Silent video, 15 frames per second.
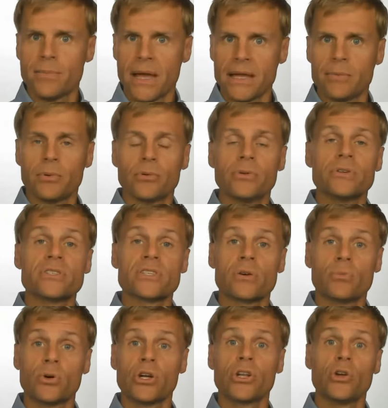payable to
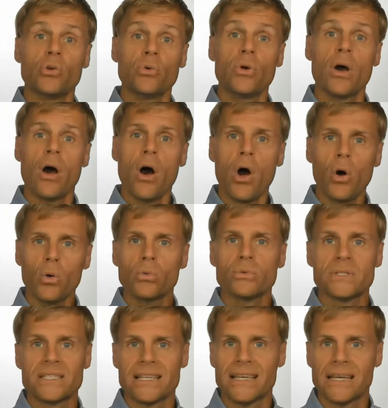someone who
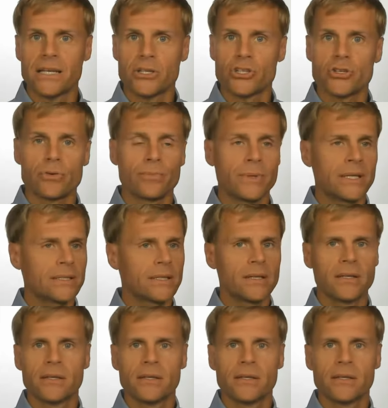holds the instrument,